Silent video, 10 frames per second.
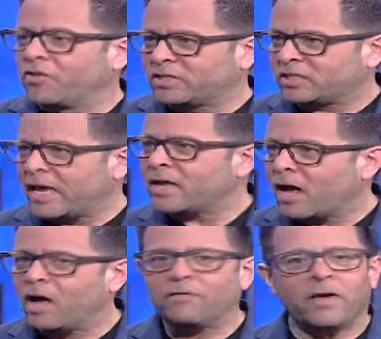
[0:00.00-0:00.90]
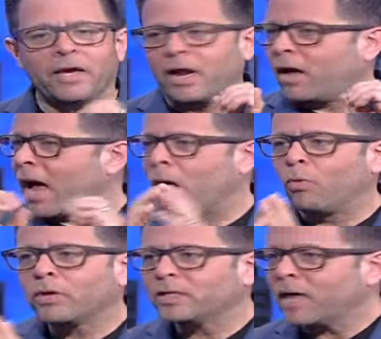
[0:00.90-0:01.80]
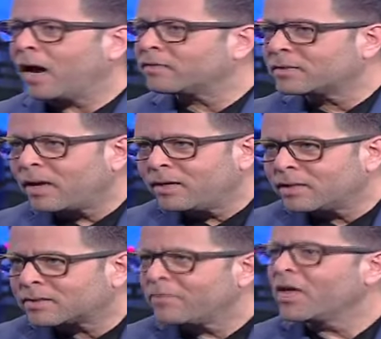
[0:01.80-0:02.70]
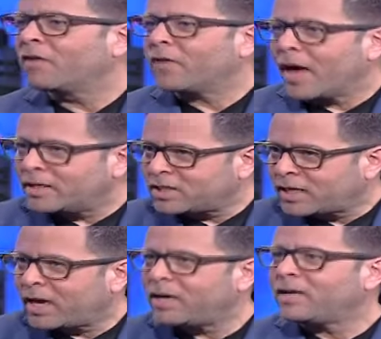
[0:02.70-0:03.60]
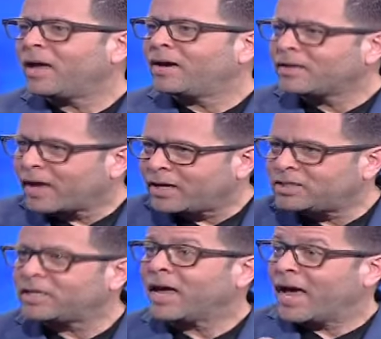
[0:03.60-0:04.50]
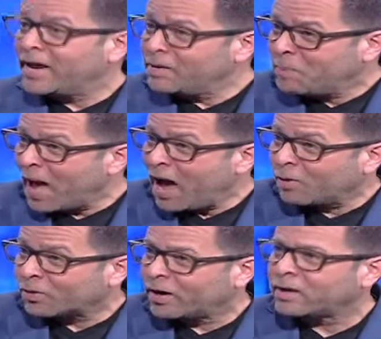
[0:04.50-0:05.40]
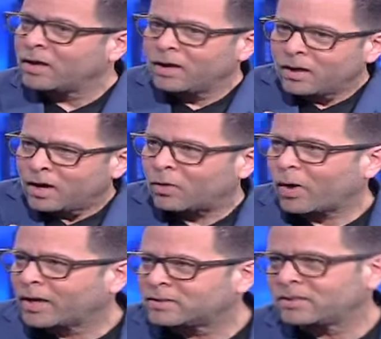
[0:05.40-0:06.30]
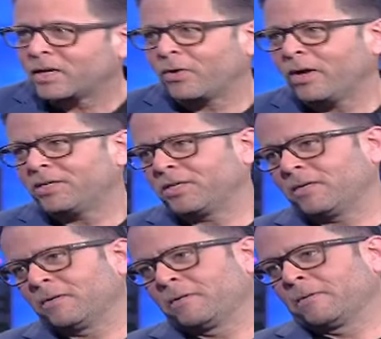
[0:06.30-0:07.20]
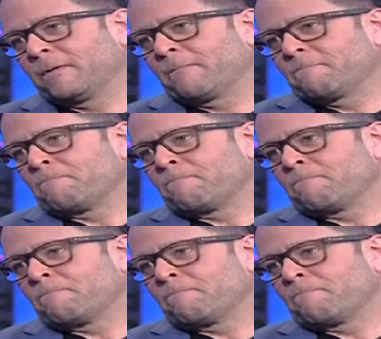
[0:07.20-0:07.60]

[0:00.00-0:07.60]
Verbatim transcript: for the sake of, and I, I, won't get tired of saying this, mm -hmm. of educating, engaging, and empowering yep. a rising generation. That's right.